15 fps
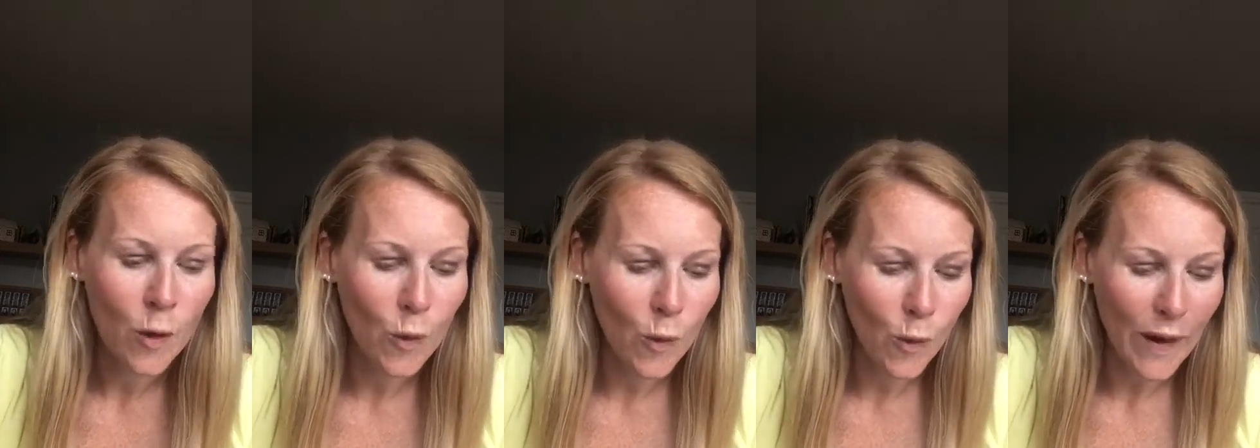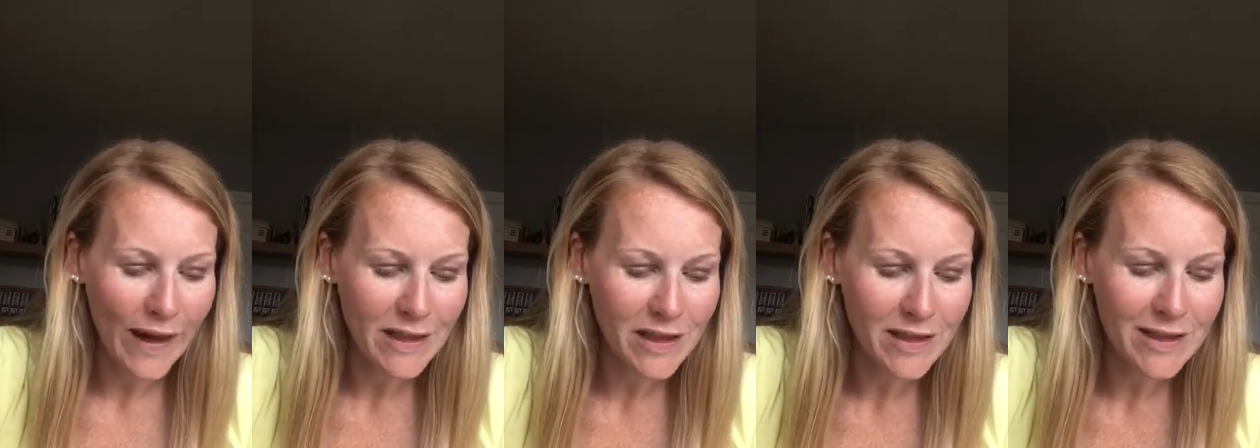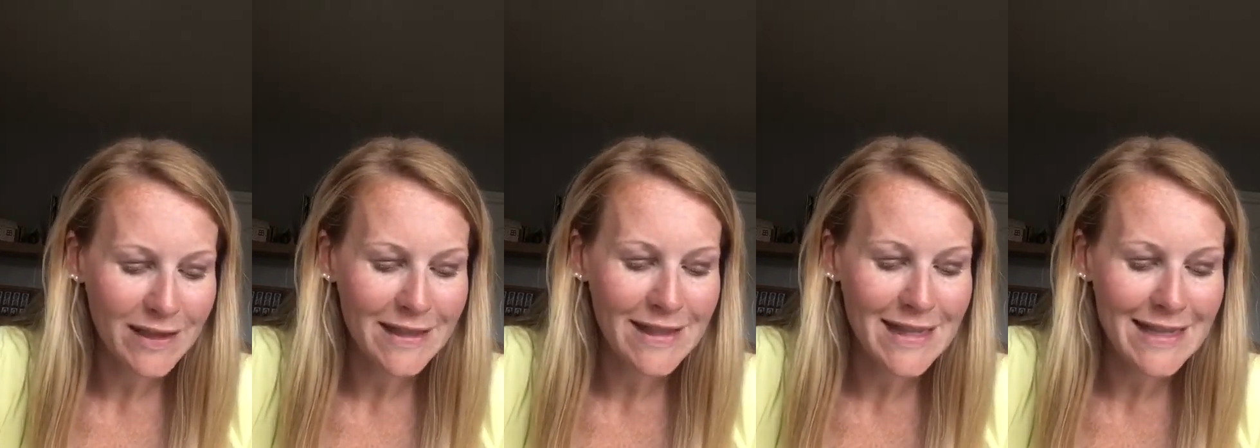
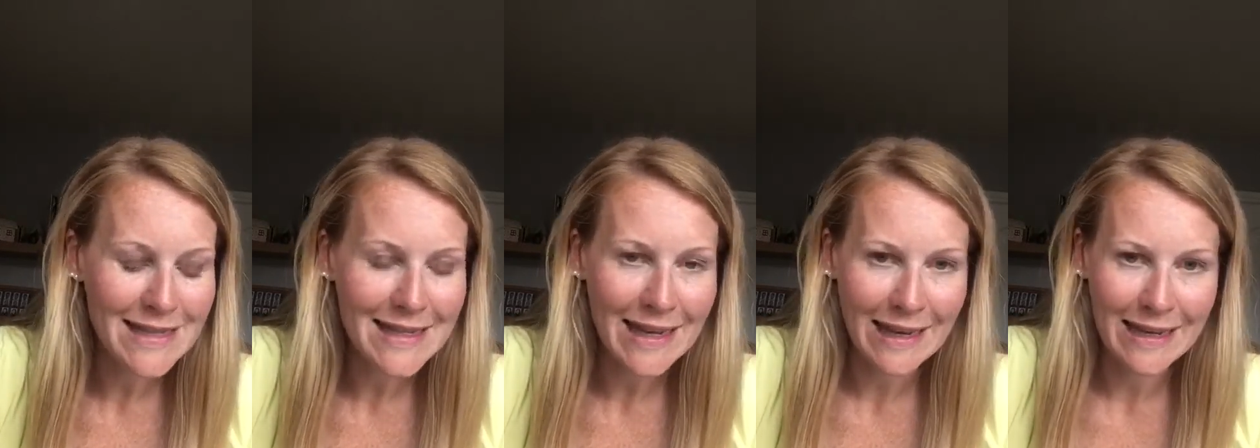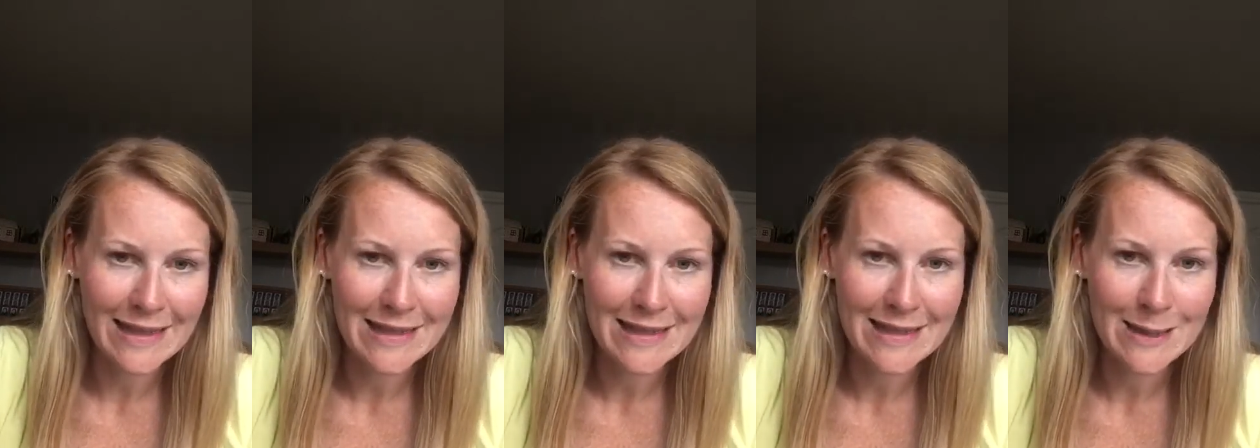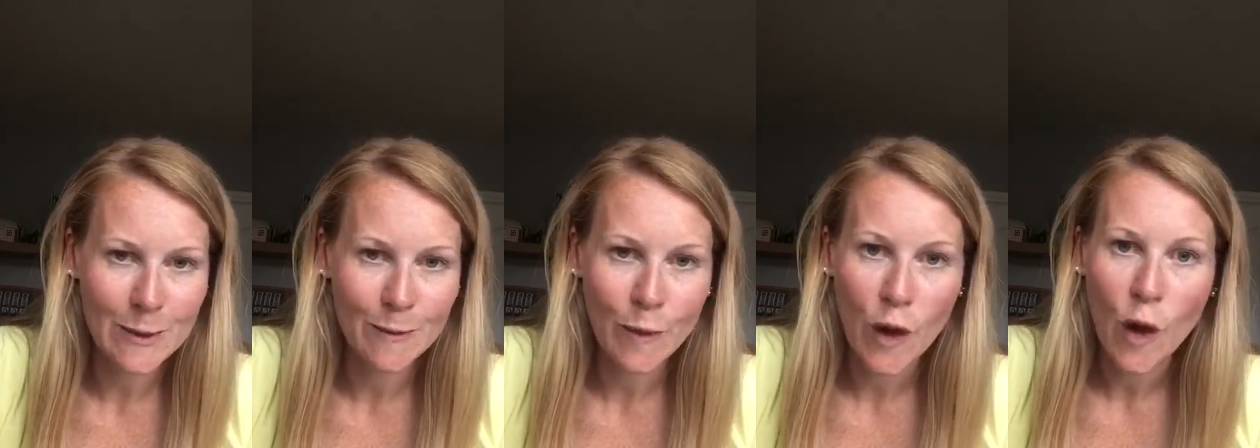Question
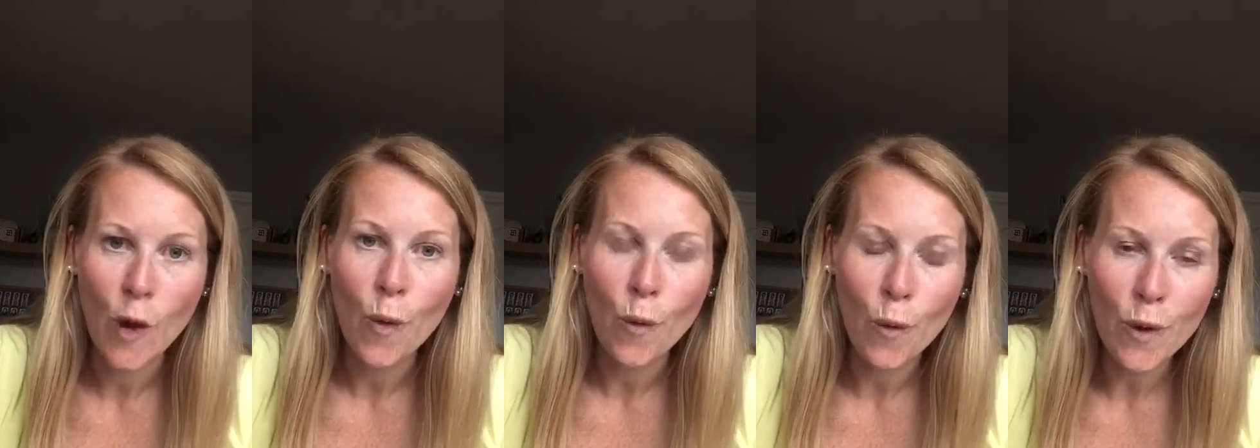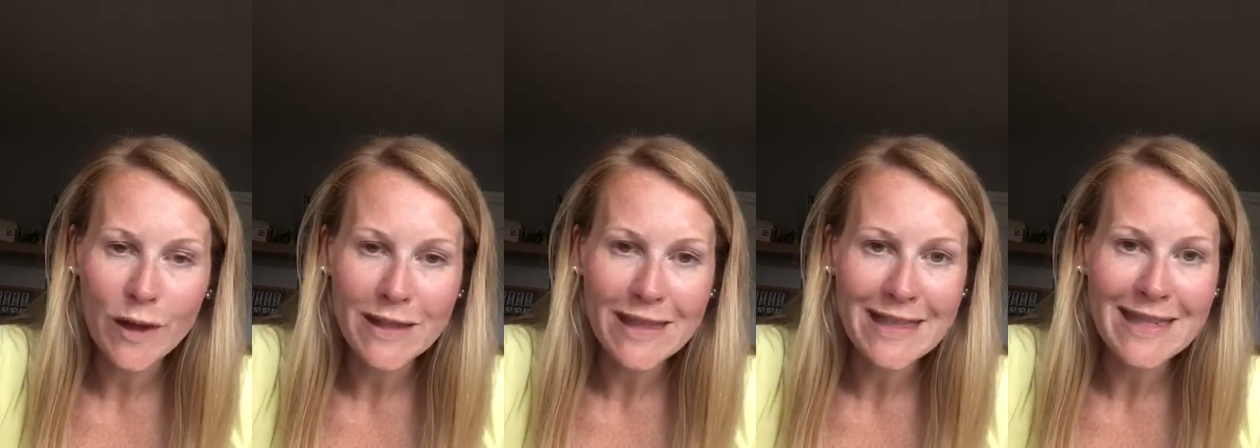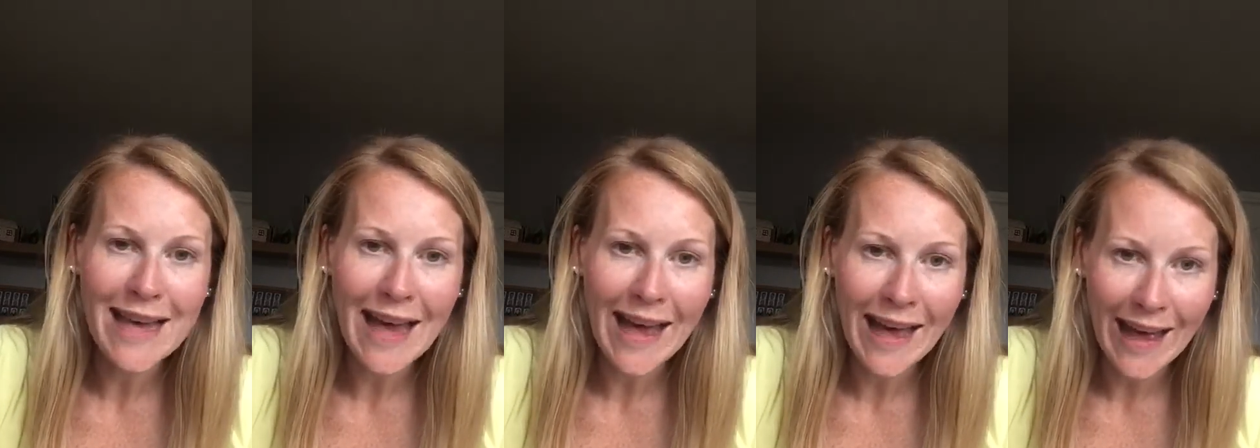6. What is
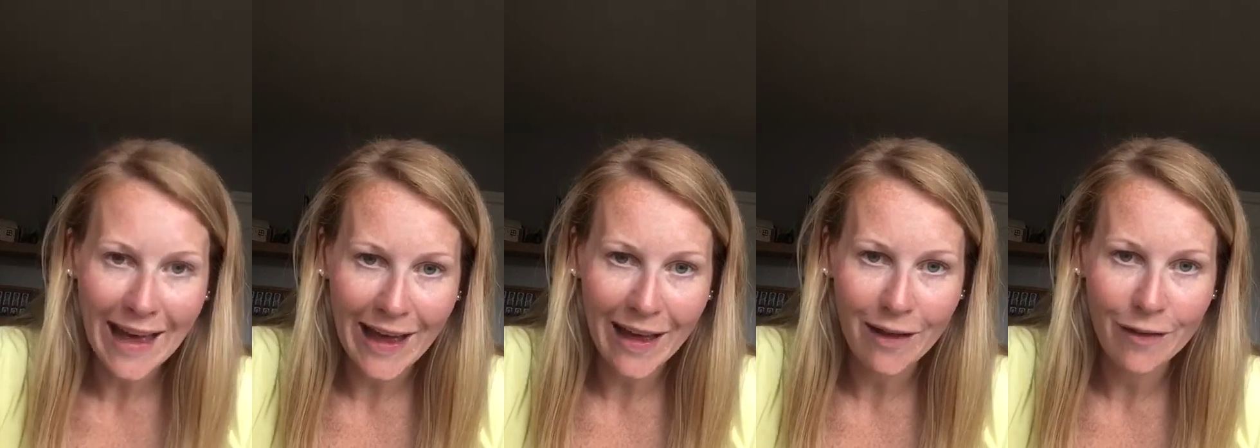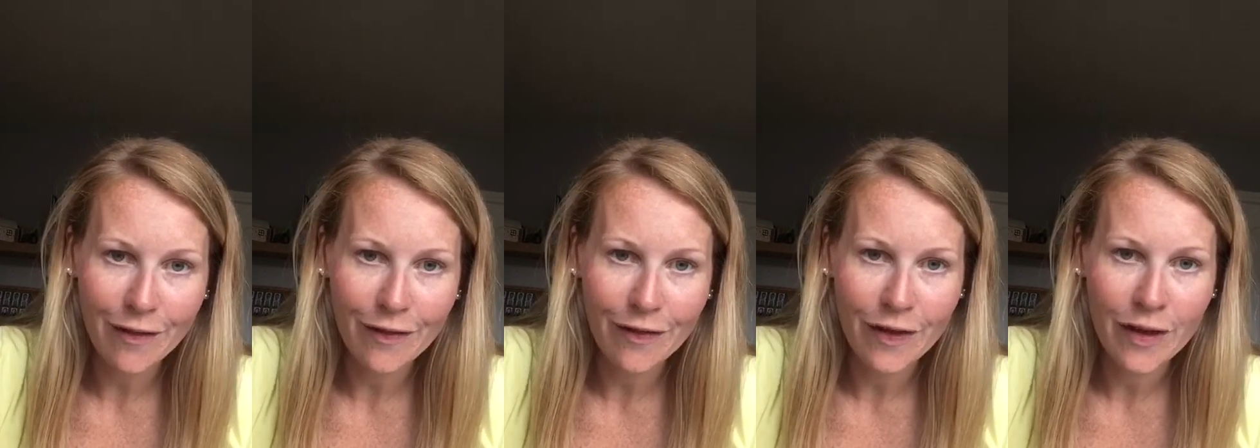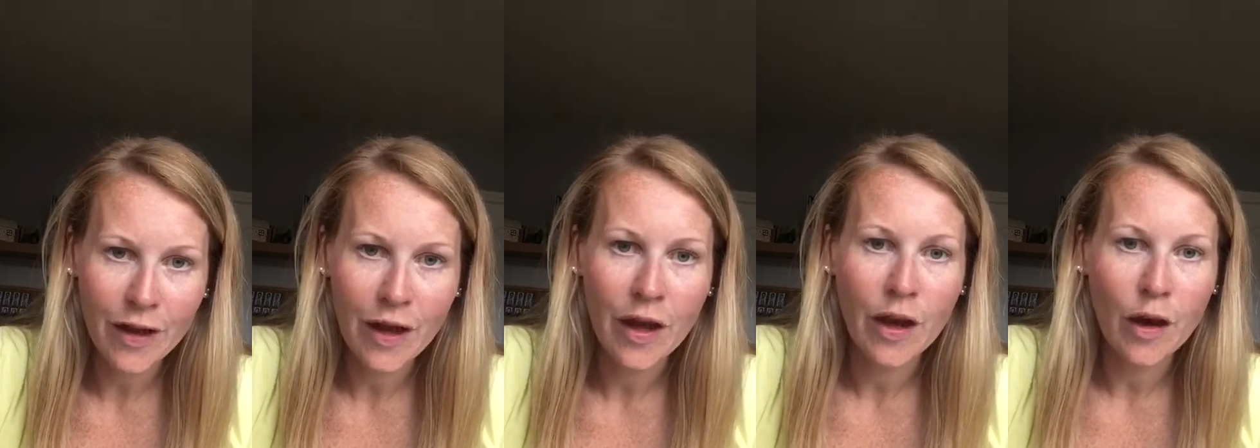half
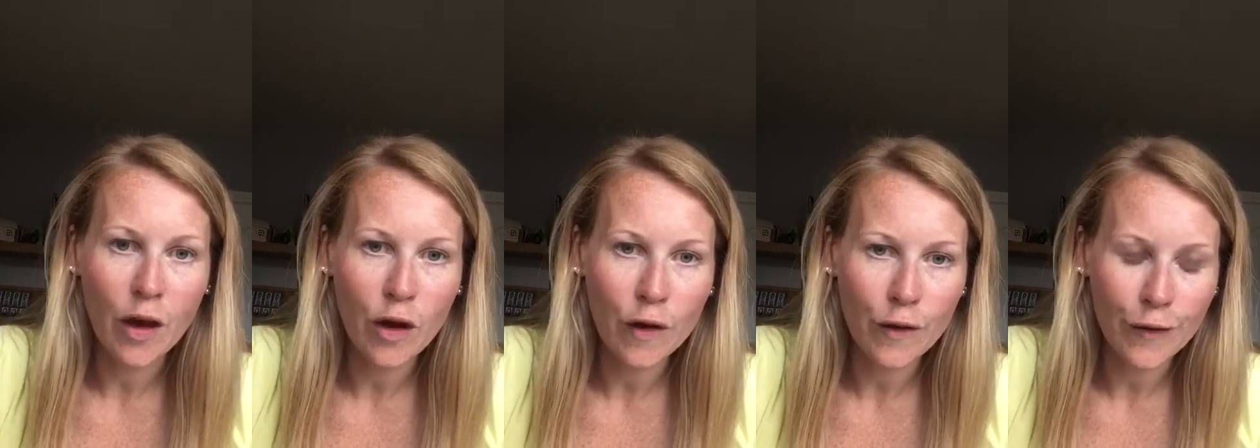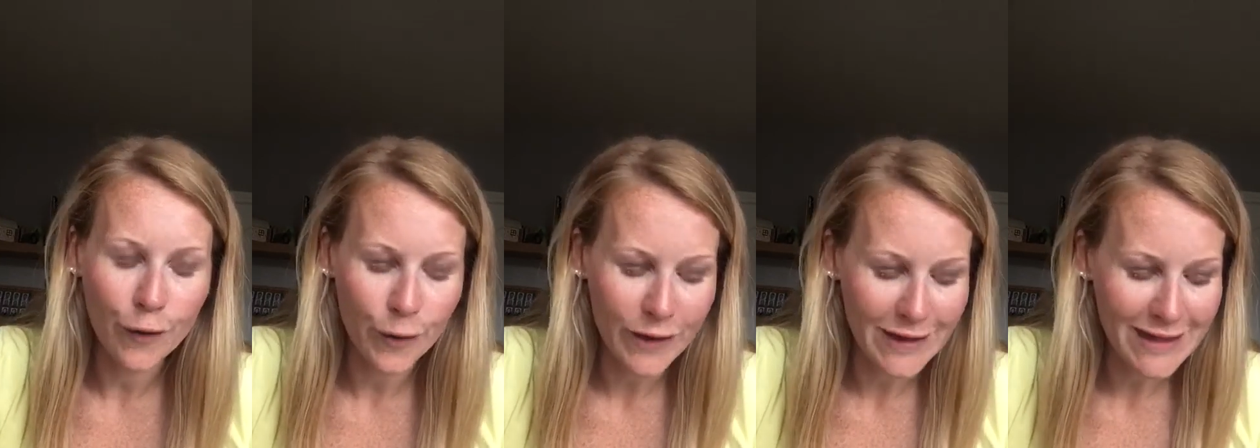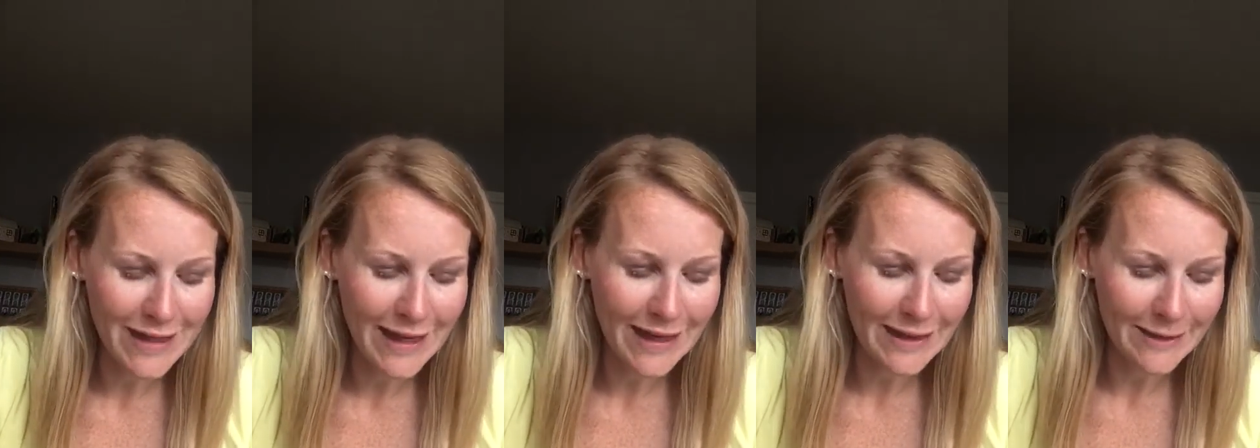of
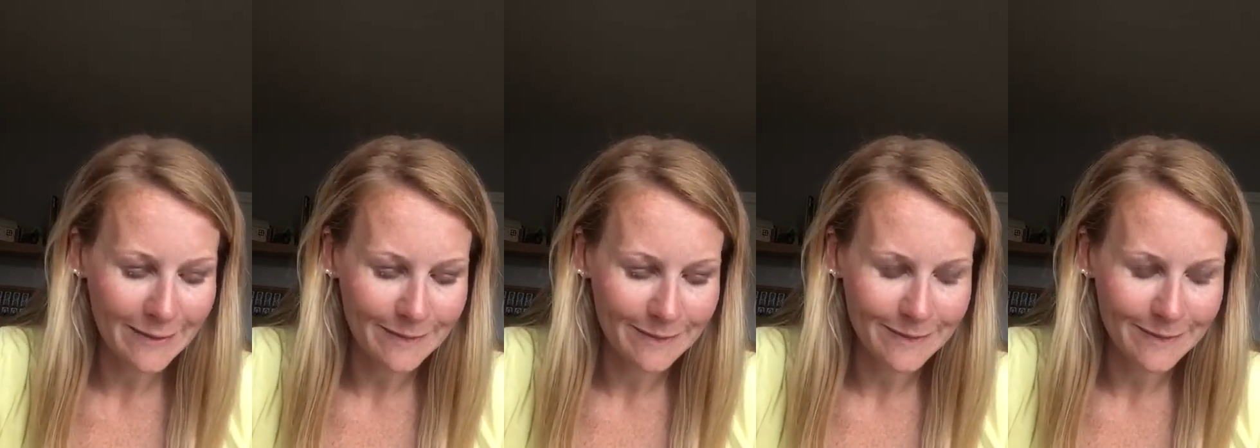14?